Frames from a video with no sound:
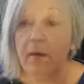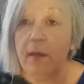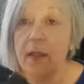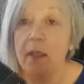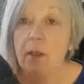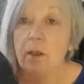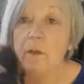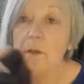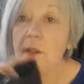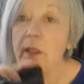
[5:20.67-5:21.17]
They've
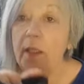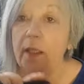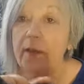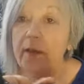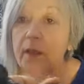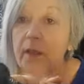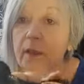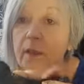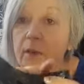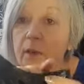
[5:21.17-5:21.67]
got the
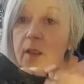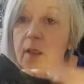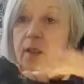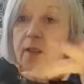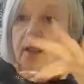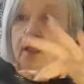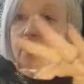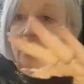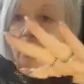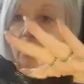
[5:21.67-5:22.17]
little
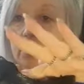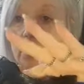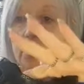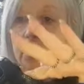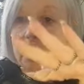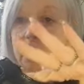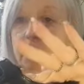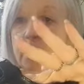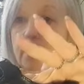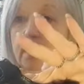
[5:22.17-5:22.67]
cut out
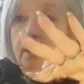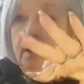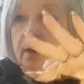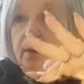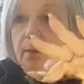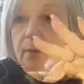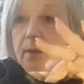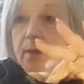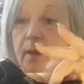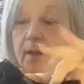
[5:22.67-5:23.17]

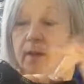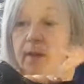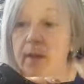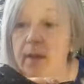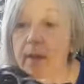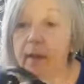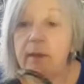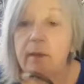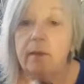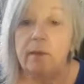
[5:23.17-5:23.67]
bit
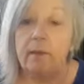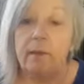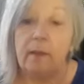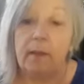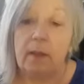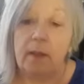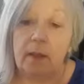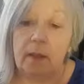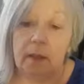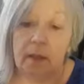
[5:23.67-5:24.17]
there,
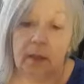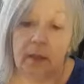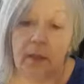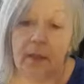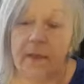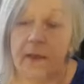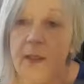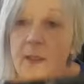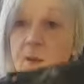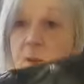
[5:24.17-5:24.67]

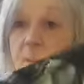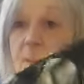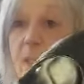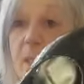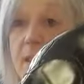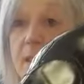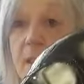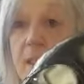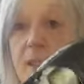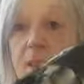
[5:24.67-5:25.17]
and they are
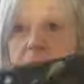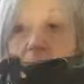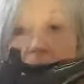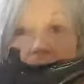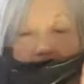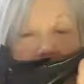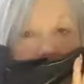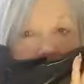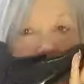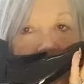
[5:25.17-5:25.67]
my size,
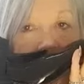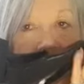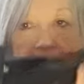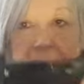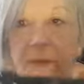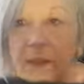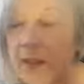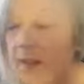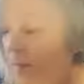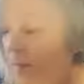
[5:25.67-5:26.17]
and they